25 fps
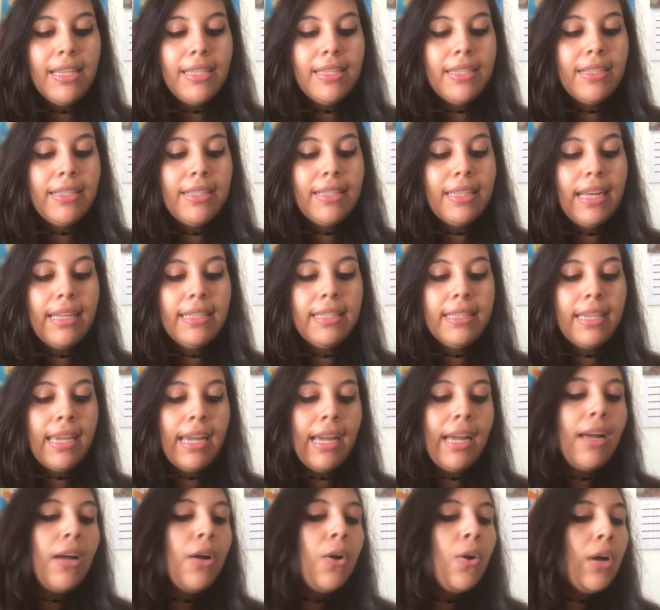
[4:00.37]
Well, let's
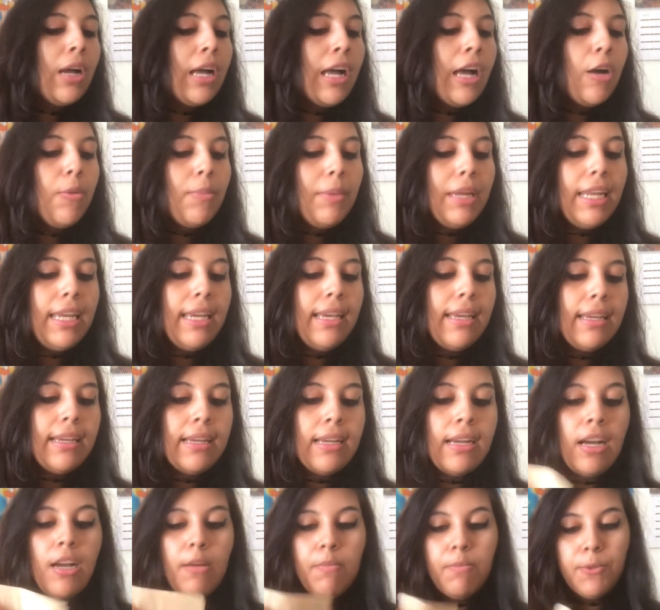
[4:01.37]
count how many it
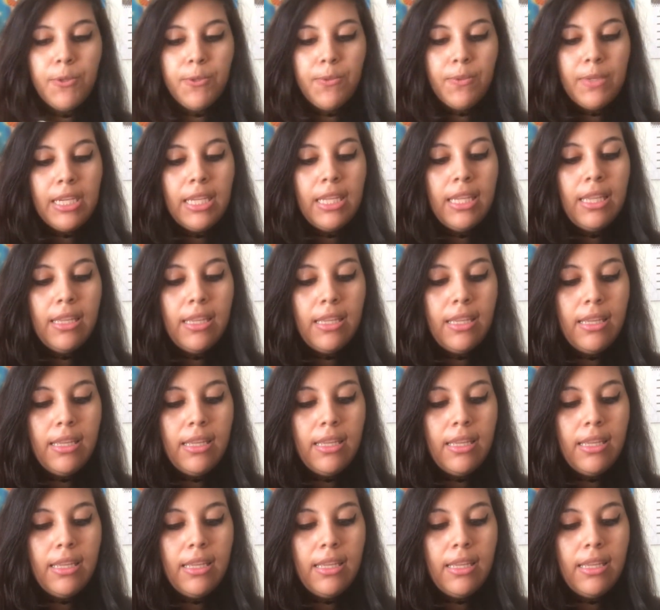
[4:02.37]
comes with.